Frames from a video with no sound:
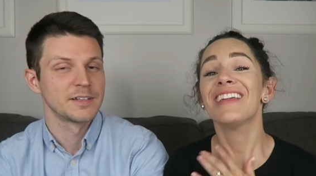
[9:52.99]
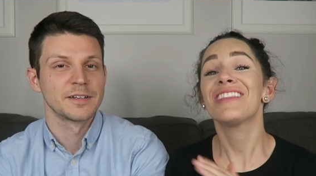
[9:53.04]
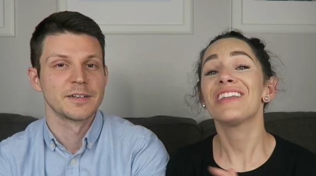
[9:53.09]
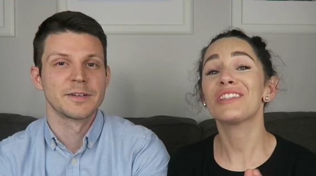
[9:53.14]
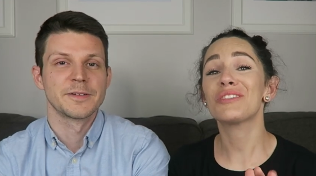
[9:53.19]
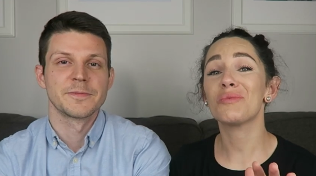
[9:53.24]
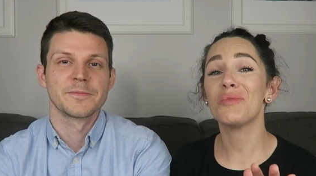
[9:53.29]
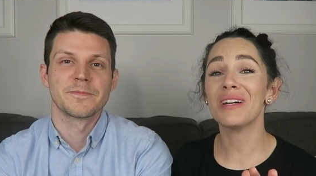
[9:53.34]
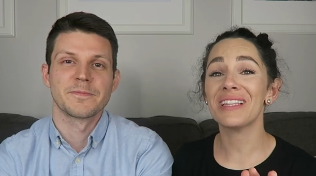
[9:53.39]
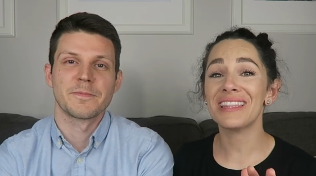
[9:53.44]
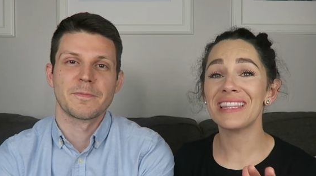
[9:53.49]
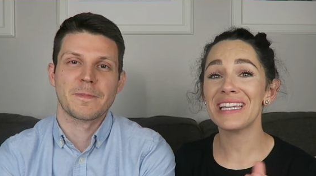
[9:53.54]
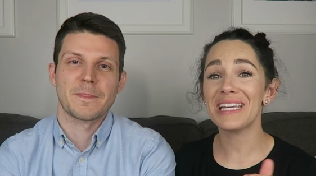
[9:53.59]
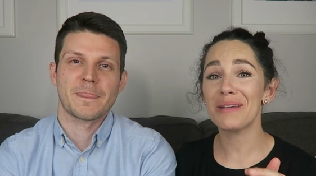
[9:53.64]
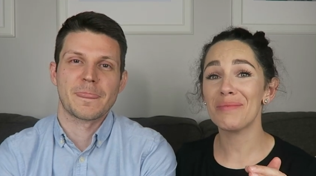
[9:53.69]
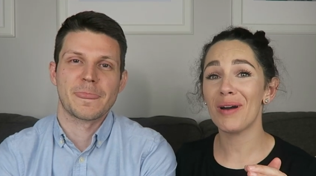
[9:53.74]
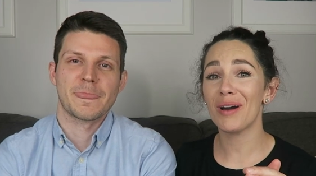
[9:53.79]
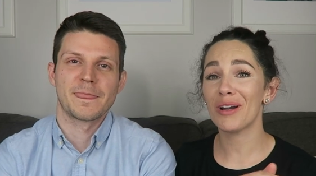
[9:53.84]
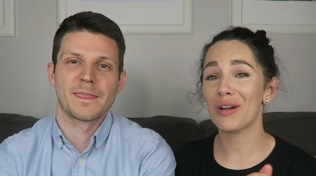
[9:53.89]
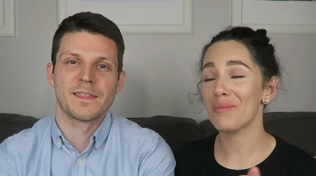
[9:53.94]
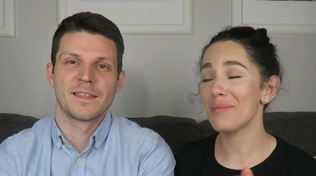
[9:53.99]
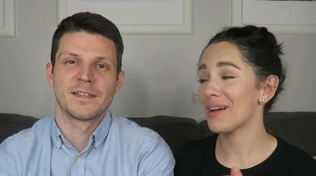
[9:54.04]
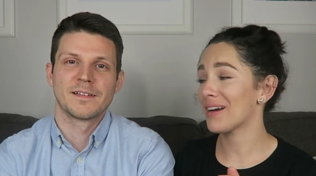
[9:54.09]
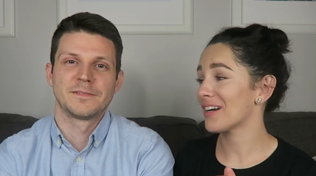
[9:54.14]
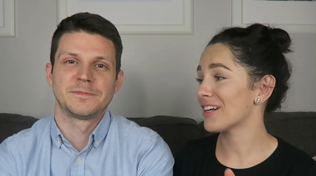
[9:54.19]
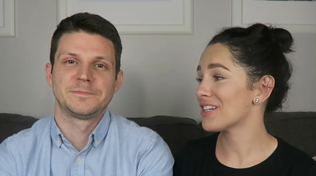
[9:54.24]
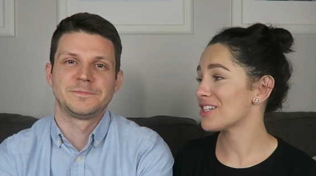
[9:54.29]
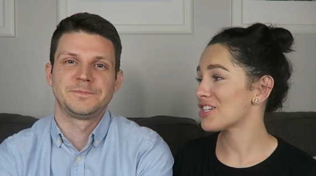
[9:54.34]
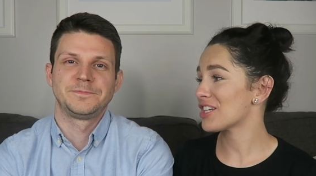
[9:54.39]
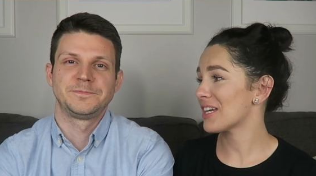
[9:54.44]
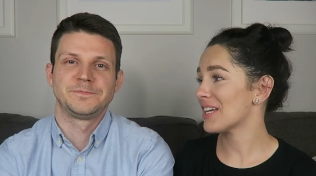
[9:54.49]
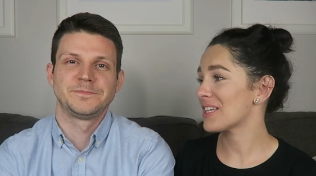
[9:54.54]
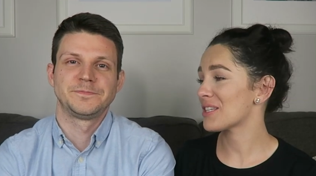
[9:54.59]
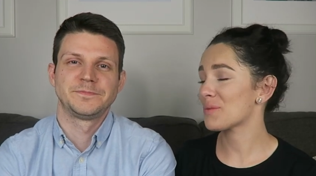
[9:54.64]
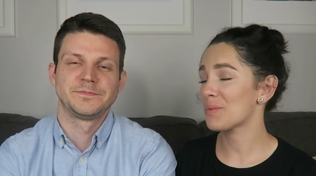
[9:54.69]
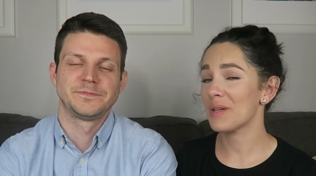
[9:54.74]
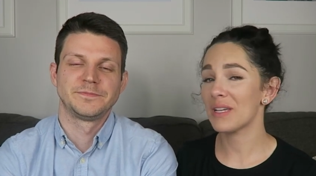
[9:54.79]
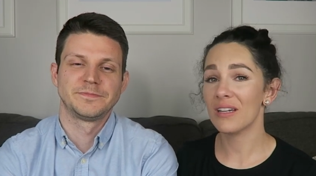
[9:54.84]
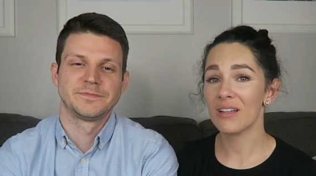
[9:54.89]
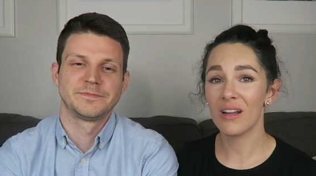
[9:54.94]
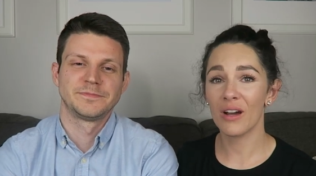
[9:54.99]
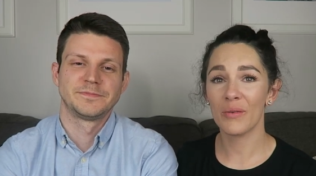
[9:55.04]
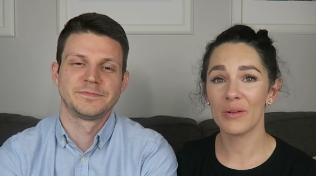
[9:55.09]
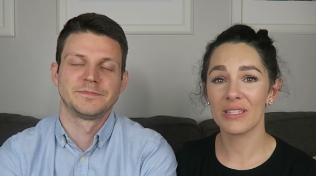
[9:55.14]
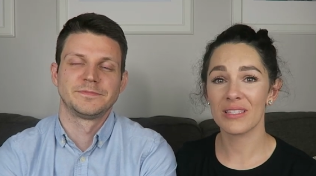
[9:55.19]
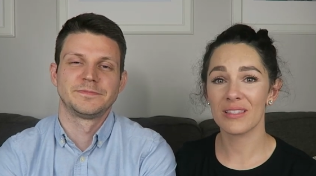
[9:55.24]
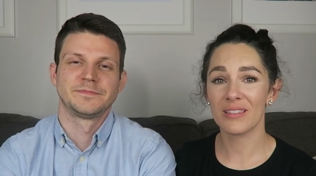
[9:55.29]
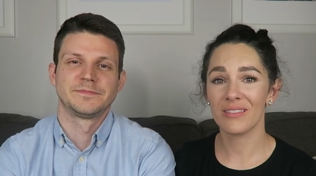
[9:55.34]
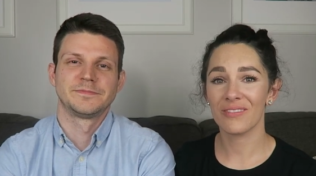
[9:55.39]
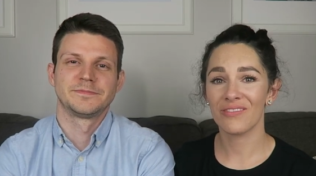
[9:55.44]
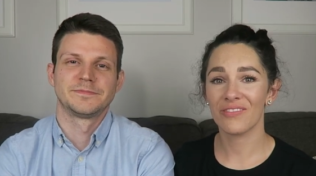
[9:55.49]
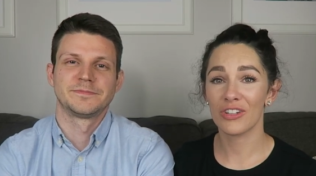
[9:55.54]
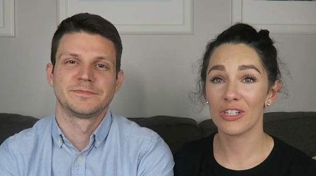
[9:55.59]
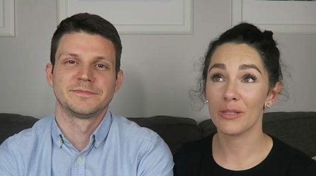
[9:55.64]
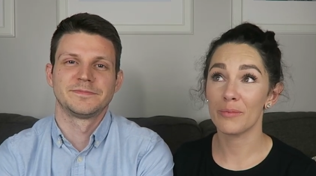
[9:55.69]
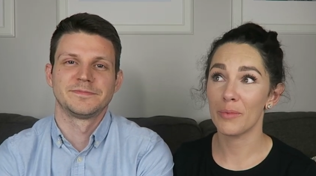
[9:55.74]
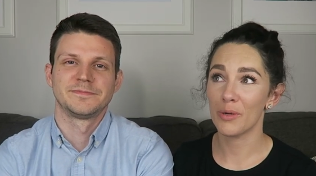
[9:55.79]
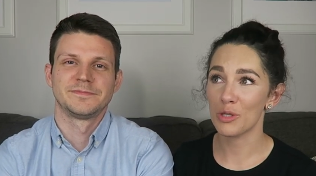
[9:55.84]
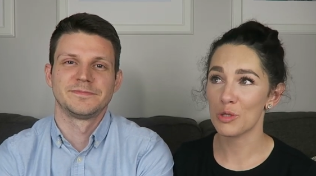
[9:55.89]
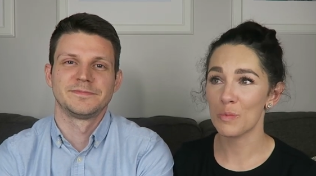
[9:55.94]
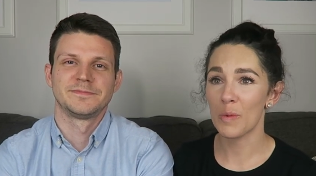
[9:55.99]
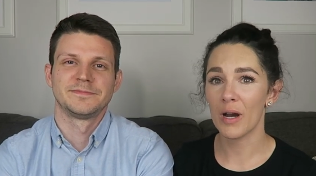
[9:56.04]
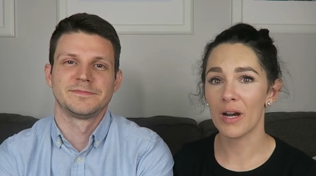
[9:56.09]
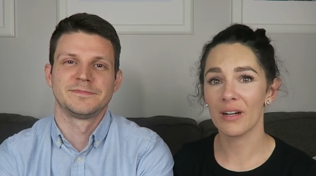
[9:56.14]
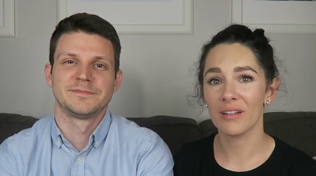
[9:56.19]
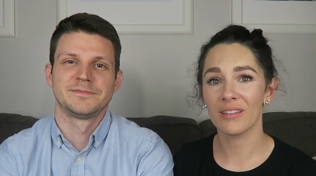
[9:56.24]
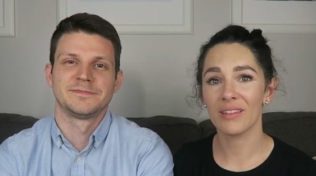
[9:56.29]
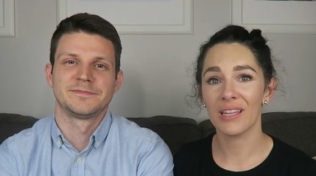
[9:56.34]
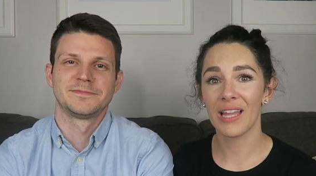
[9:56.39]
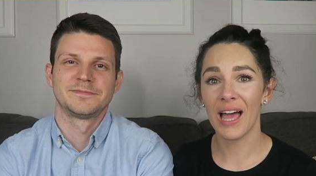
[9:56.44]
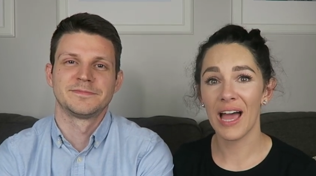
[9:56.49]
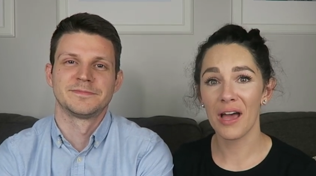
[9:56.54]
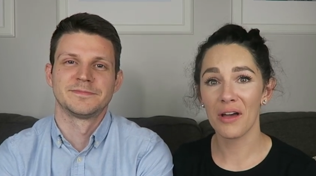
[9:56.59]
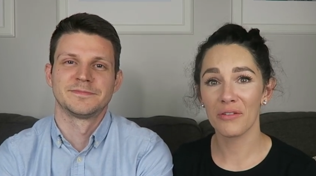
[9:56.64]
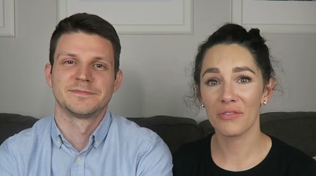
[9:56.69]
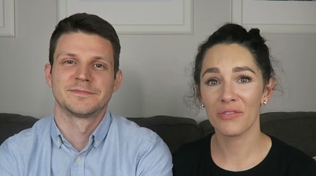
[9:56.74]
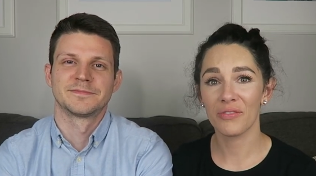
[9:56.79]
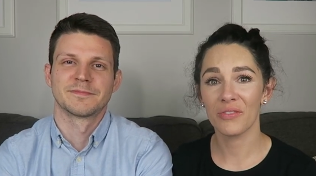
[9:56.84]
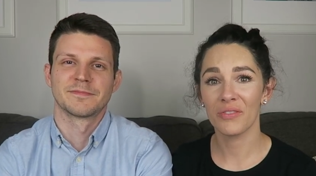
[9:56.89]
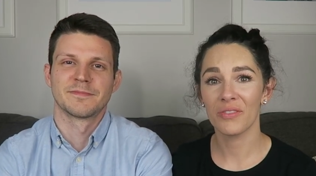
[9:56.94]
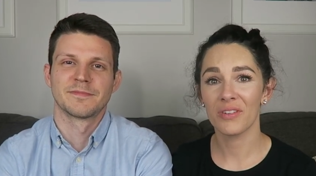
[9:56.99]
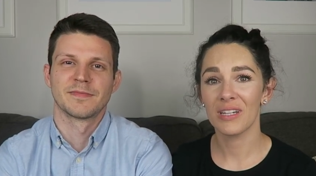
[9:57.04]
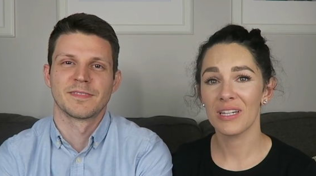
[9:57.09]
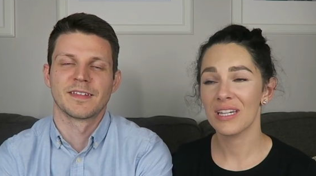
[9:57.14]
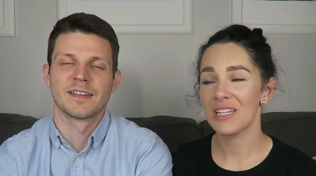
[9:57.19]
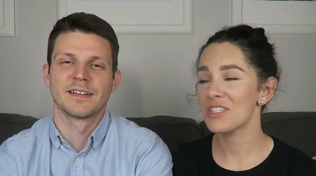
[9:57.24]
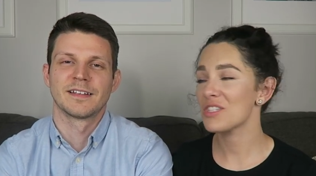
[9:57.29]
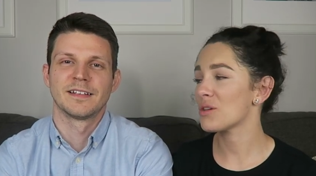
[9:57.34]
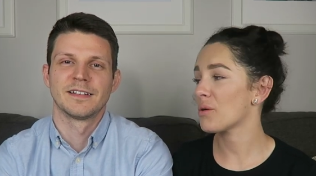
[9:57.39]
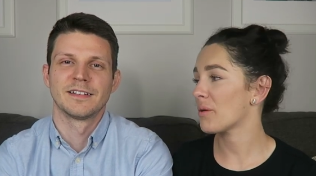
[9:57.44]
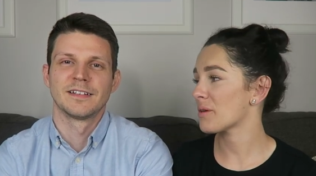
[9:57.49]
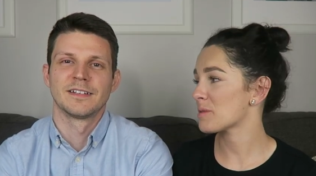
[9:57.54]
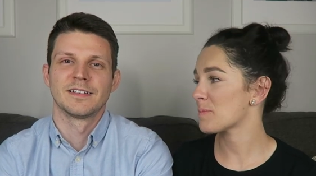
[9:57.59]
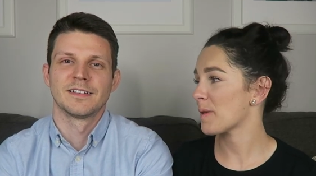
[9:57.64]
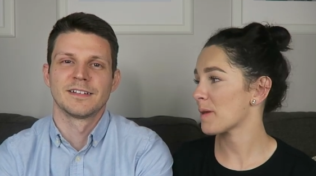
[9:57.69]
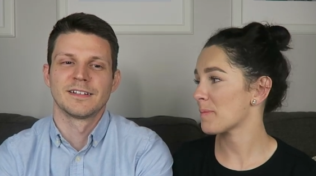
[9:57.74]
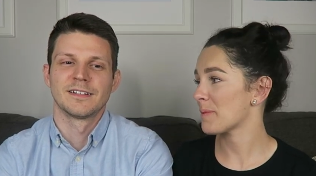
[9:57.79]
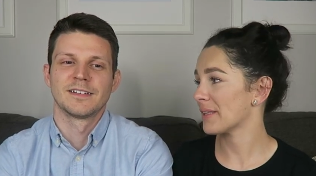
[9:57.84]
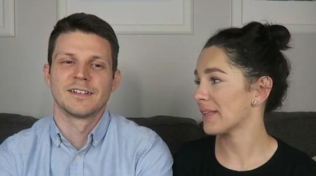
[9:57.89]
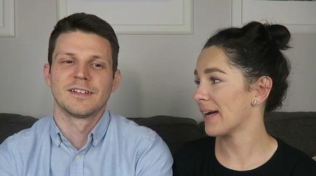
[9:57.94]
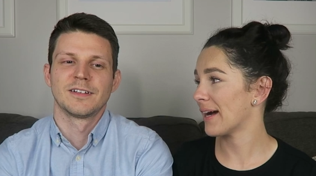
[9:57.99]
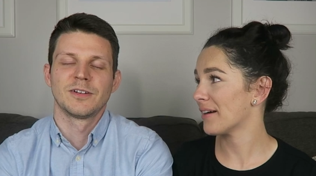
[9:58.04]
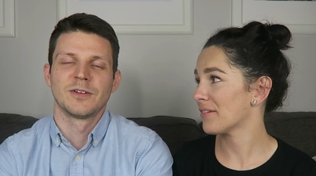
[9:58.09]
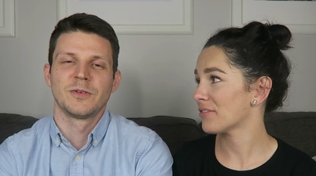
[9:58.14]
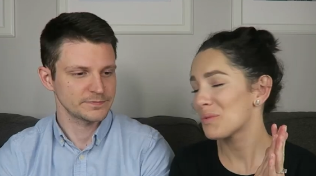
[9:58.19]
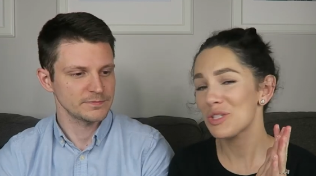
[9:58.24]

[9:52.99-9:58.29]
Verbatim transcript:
Speaker 1: That's one thing about our marriage is we can always for the most part, laugh as you always make me laugh.